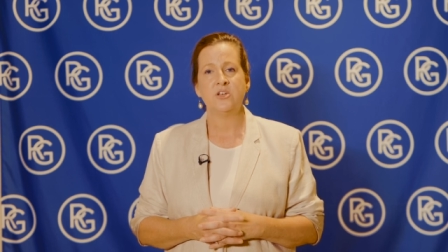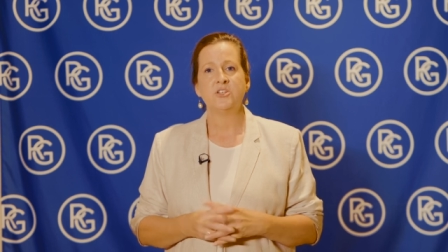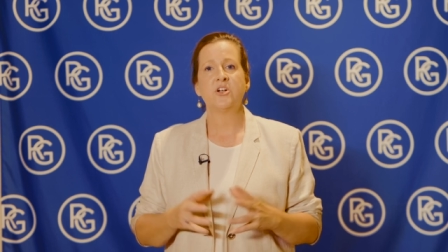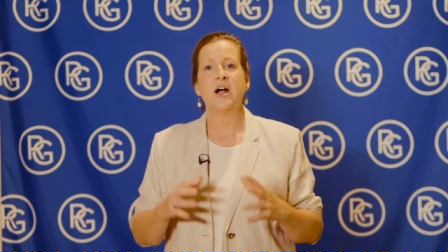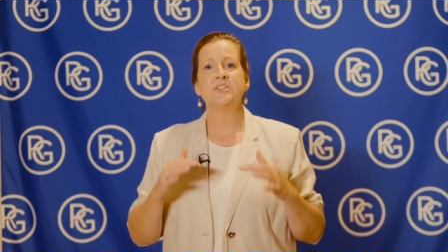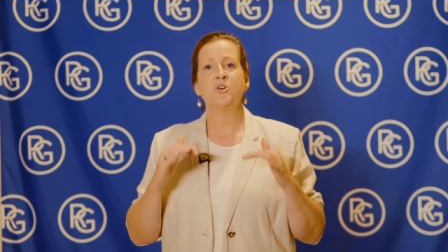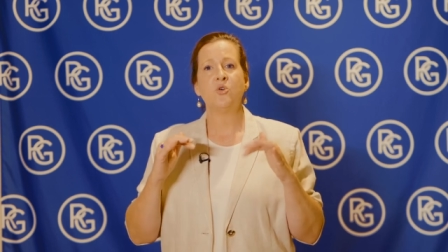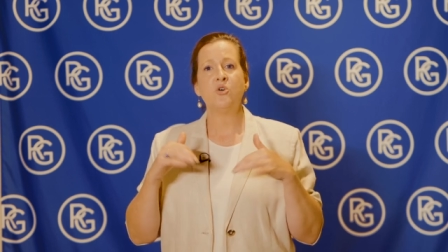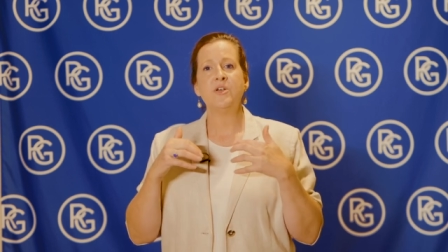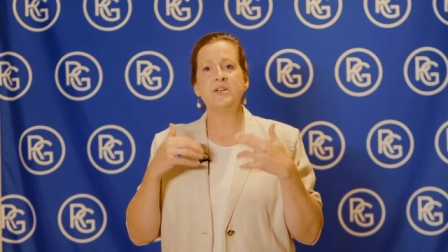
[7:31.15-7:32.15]
So guys,
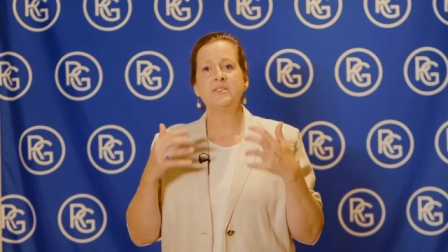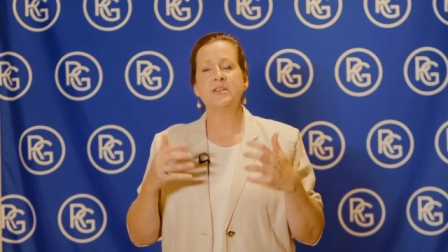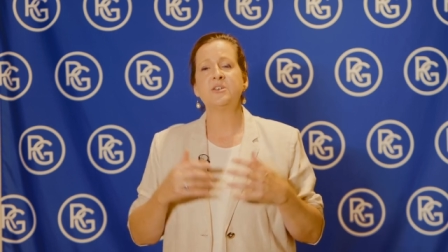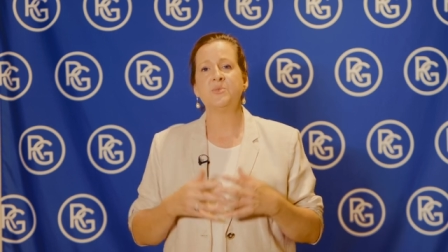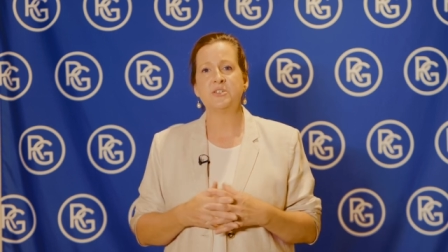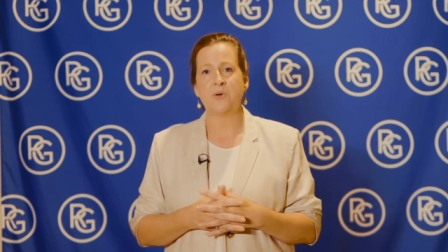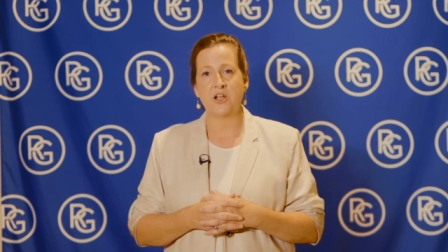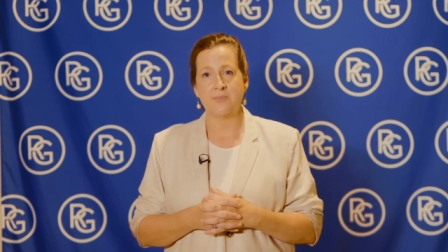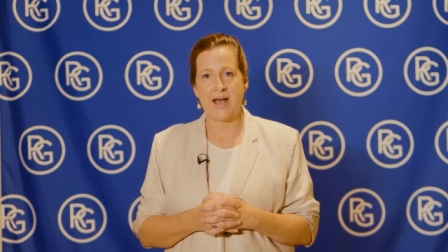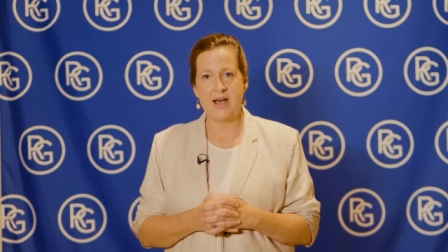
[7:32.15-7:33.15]
all those things that we
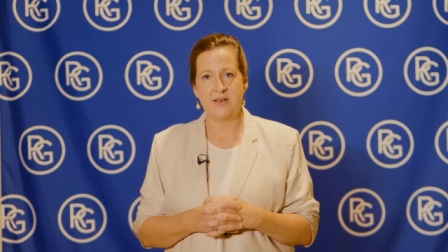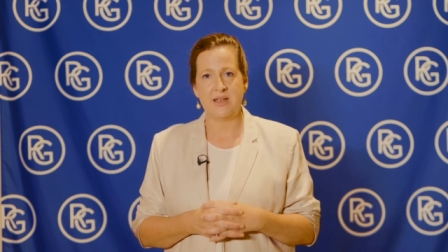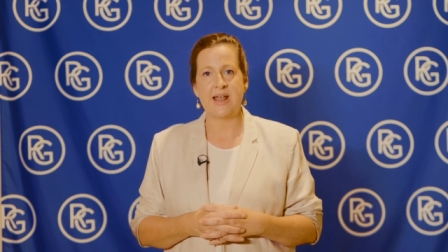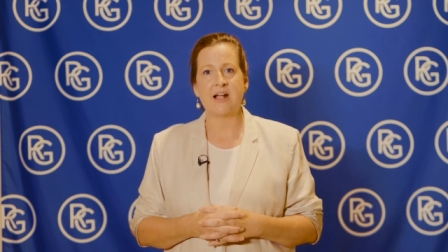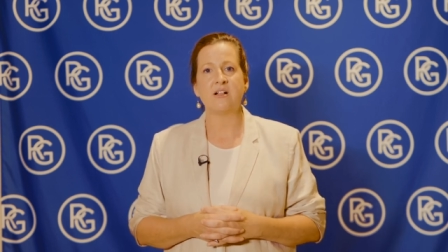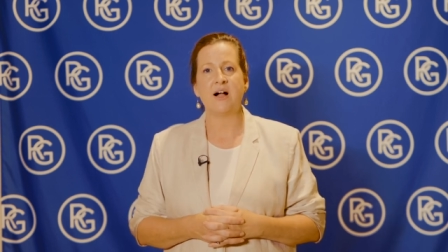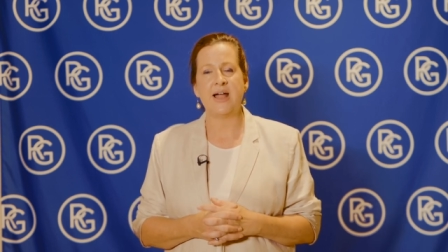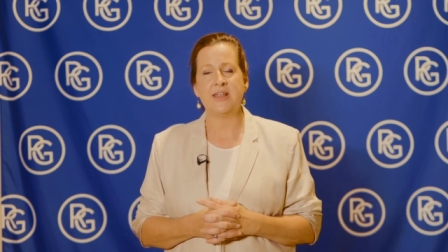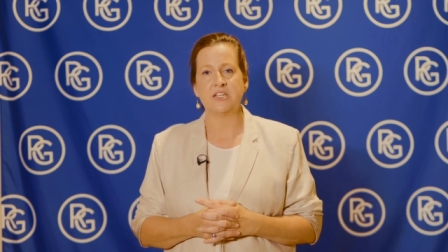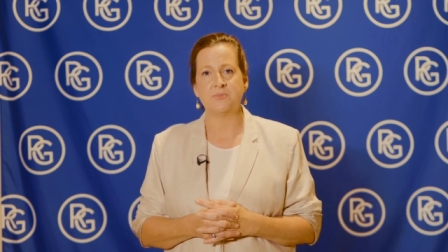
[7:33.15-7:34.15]
spoke about in our
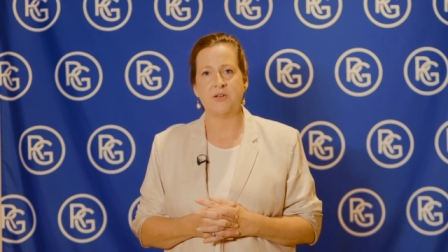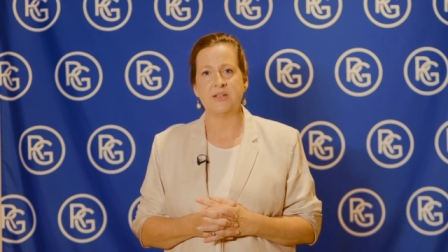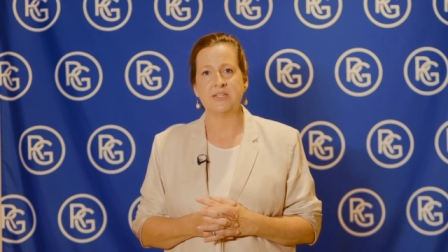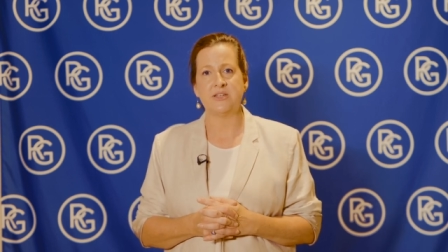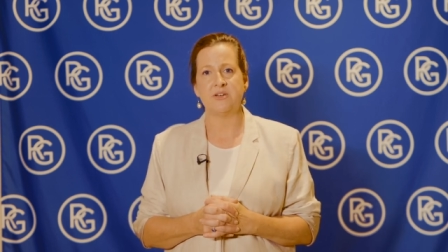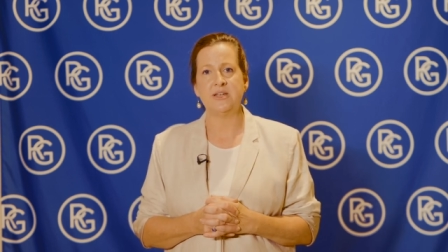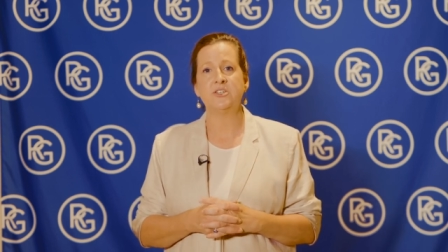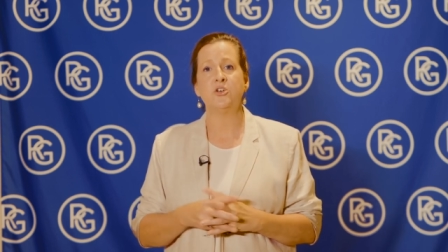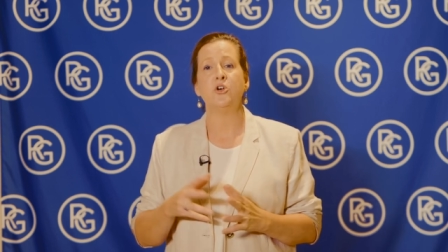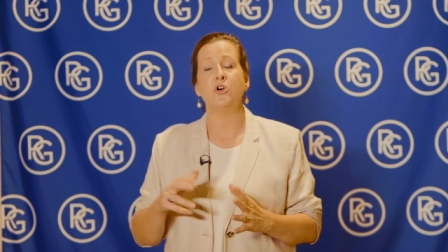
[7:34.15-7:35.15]
client experience
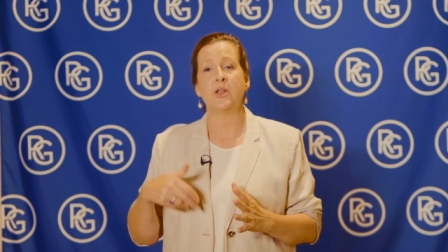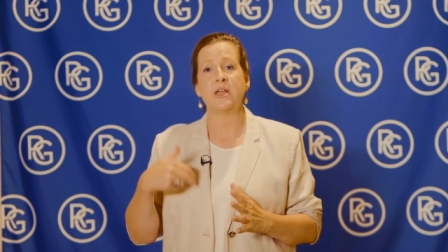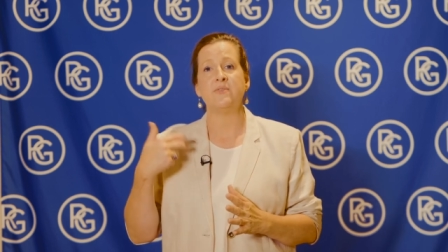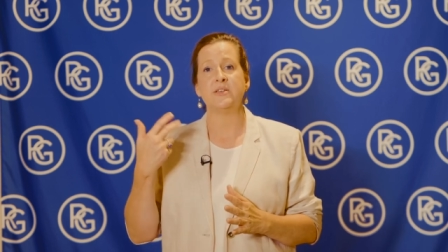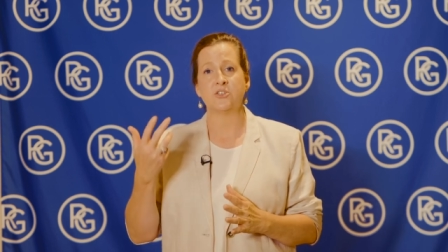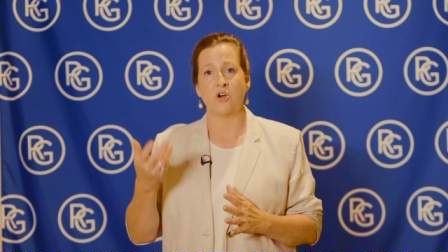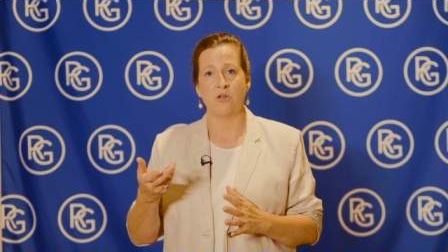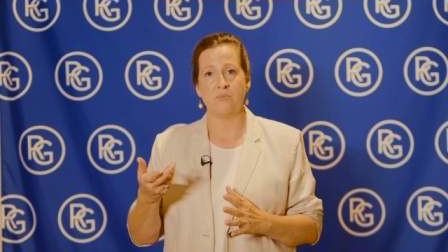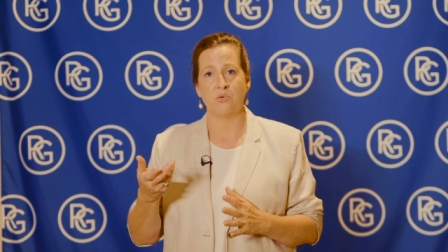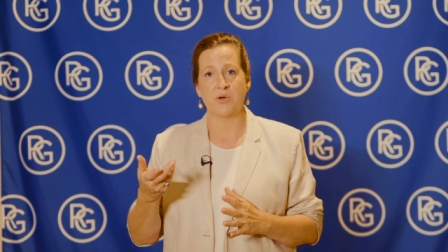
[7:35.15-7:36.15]
series early in this
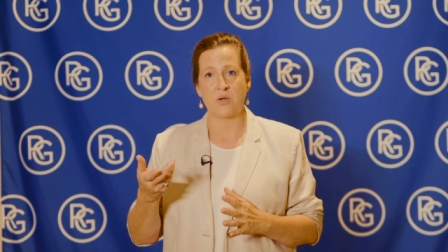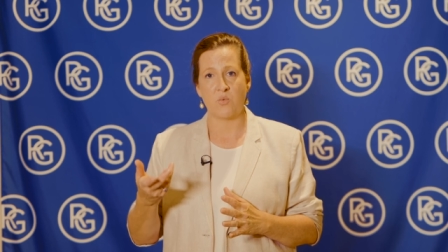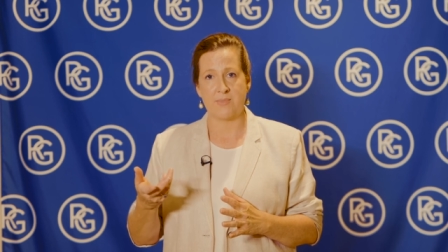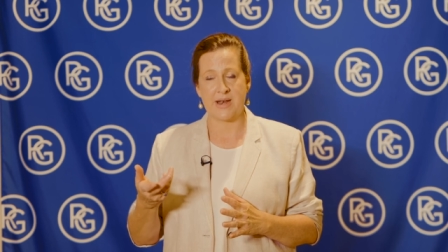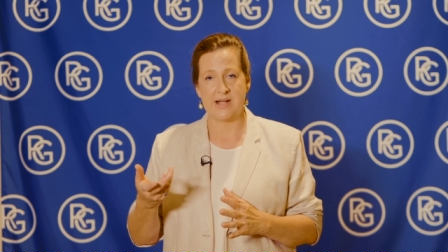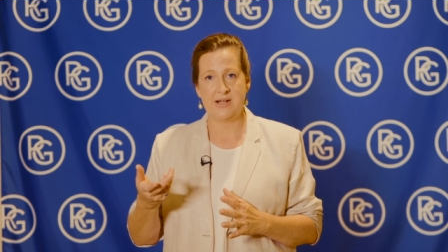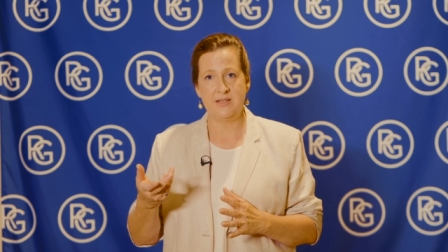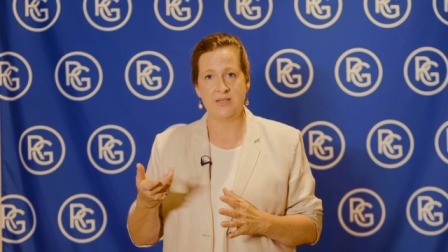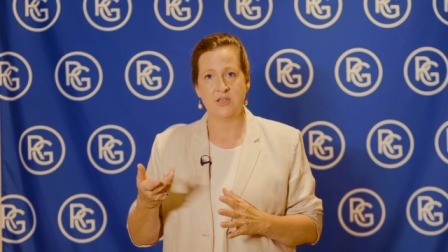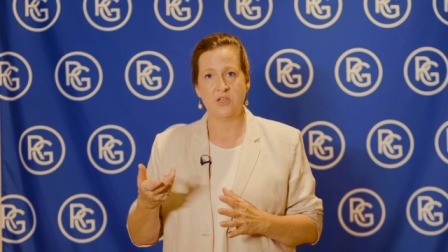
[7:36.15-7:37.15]
onboarding webinar